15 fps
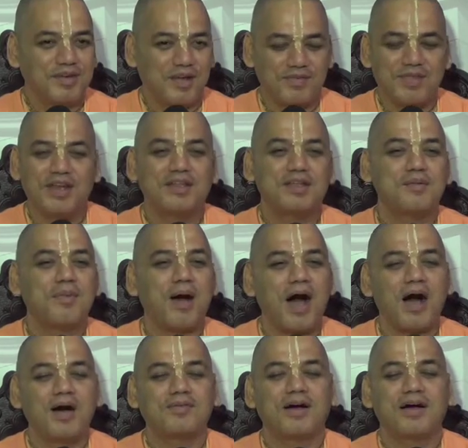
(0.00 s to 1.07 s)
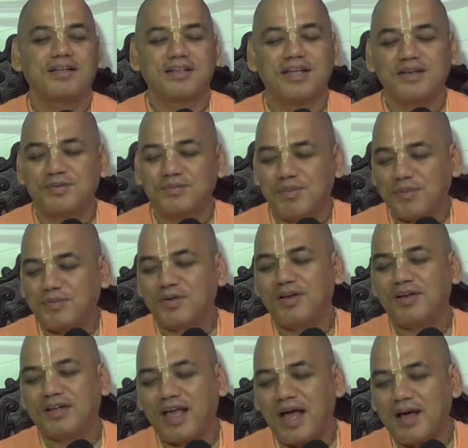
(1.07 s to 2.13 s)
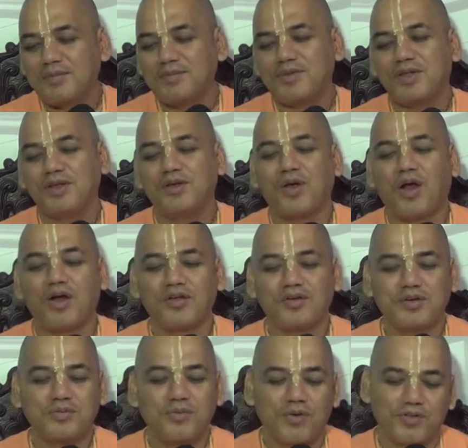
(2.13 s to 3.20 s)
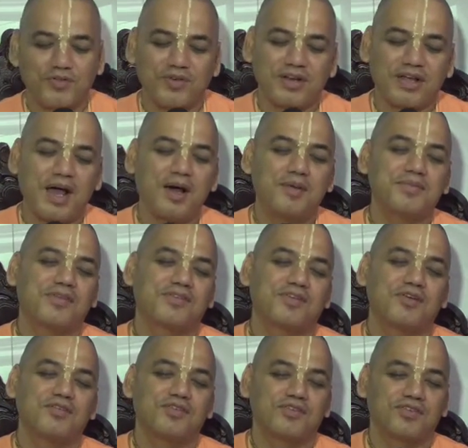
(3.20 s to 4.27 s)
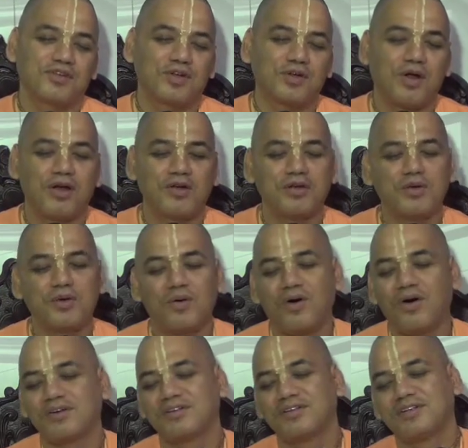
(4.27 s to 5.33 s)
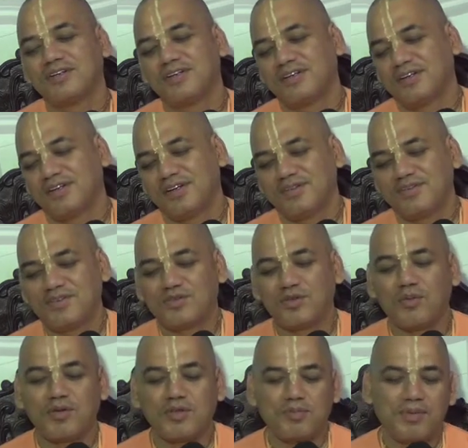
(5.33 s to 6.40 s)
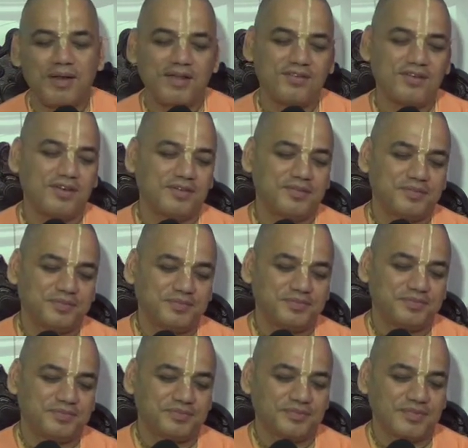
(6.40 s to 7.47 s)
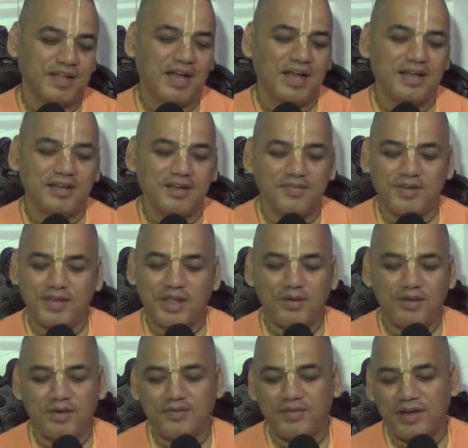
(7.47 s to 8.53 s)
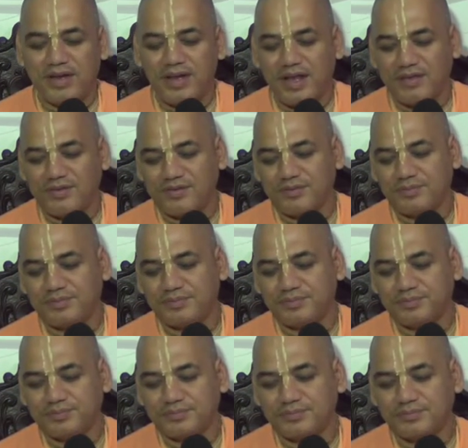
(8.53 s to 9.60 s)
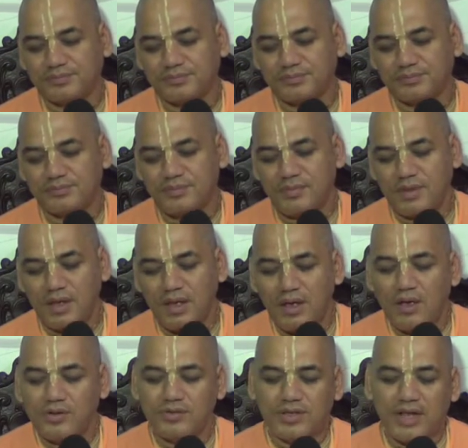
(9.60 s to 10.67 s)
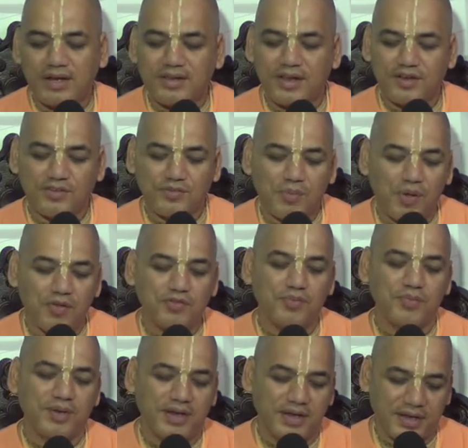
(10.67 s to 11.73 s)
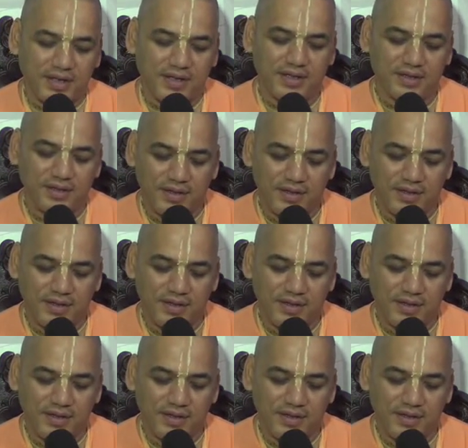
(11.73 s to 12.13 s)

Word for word: If there is a bhava, then people will come, that the lot of devotees will come, the service to the Lord will go on with so much pleasure, and everything will be very nice. So that is the responsibility.